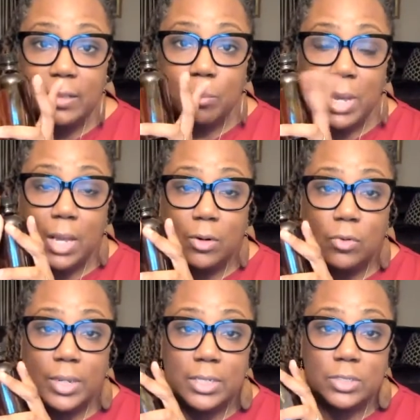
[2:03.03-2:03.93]
the
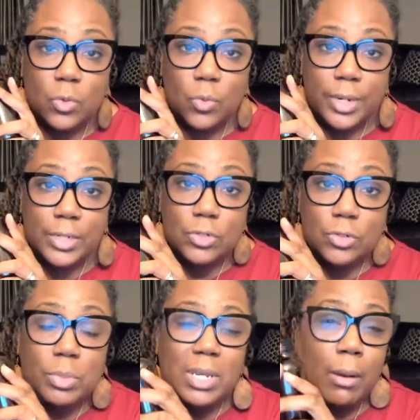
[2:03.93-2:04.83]
bottle is going to
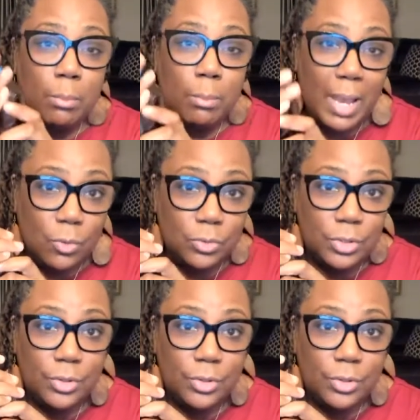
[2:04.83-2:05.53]
be about